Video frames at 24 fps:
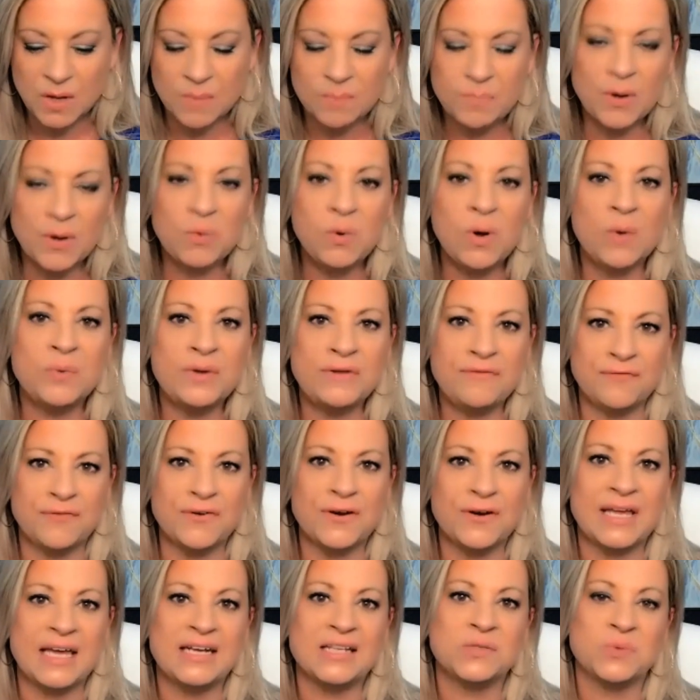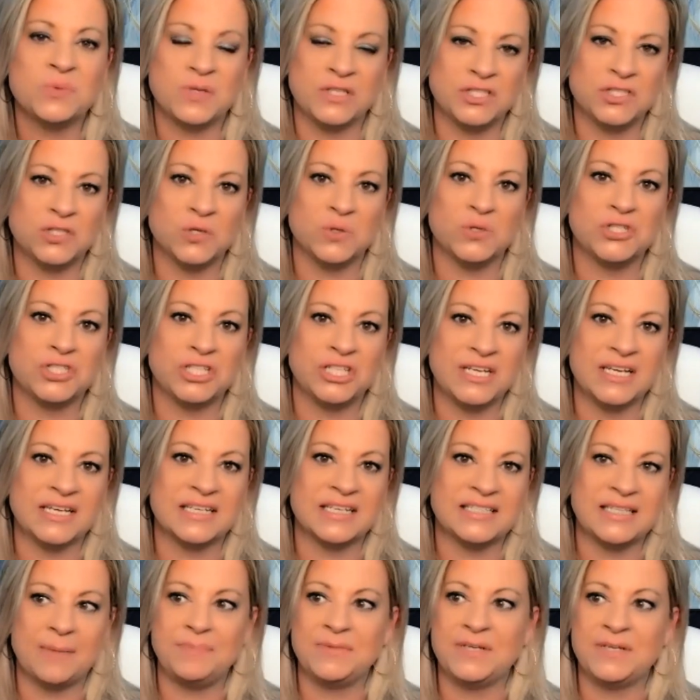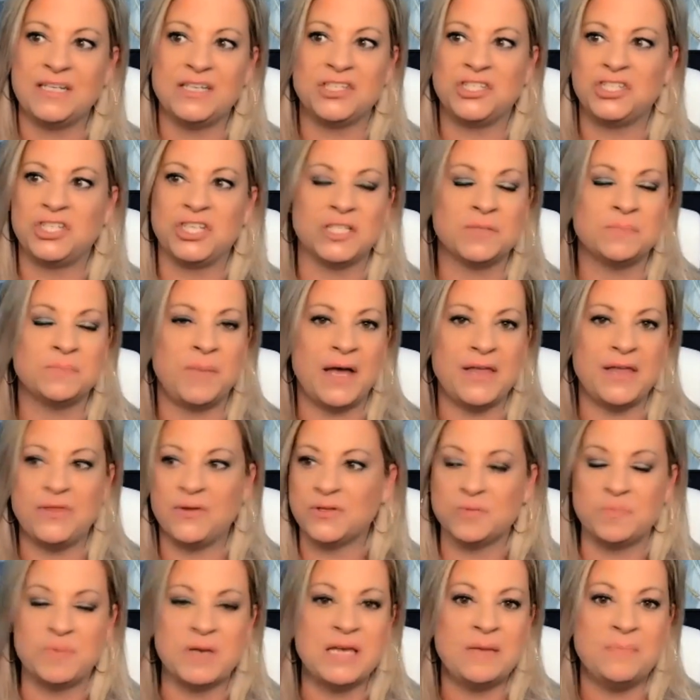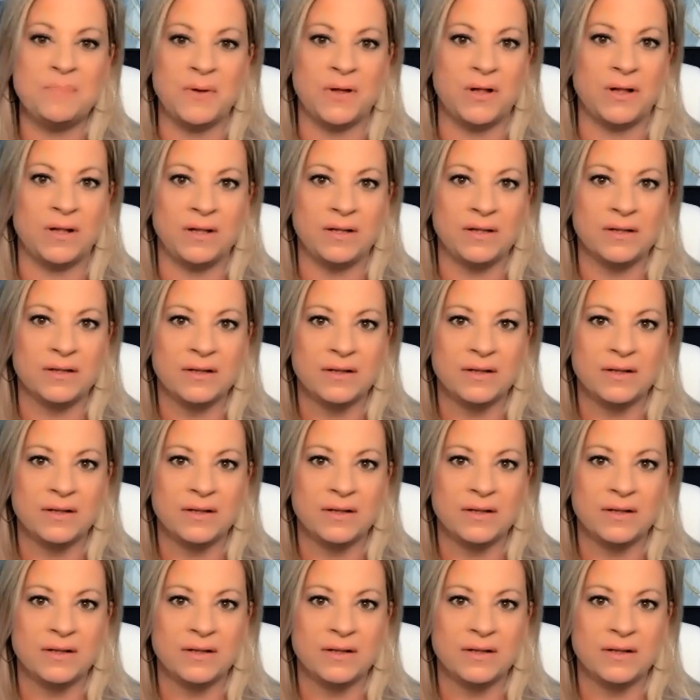But what we forget is what's socially accepted is just by those people